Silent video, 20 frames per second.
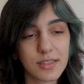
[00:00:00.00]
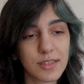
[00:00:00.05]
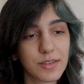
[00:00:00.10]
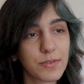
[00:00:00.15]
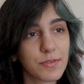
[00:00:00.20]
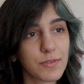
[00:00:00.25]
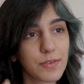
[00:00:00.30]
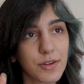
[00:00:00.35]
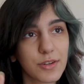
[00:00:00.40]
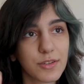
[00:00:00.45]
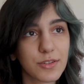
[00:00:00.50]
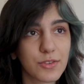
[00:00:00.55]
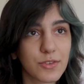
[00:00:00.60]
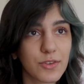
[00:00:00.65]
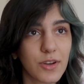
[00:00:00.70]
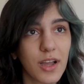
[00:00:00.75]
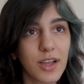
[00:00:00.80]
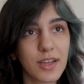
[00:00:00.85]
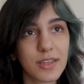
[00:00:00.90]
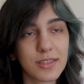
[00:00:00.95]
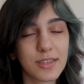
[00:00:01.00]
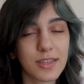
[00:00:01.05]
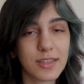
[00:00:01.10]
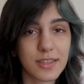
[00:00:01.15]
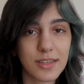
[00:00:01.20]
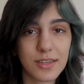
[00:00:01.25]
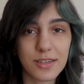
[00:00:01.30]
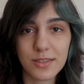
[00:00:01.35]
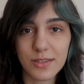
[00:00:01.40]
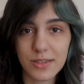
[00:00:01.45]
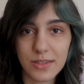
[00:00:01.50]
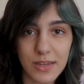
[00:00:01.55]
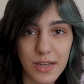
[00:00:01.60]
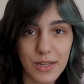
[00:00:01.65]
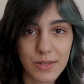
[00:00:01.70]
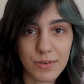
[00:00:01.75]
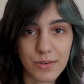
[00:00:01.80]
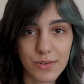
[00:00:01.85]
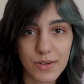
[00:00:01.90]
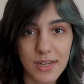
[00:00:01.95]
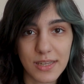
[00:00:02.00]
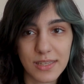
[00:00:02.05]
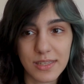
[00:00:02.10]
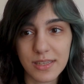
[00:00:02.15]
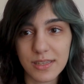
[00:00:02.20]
The first try is not gonna turn out great.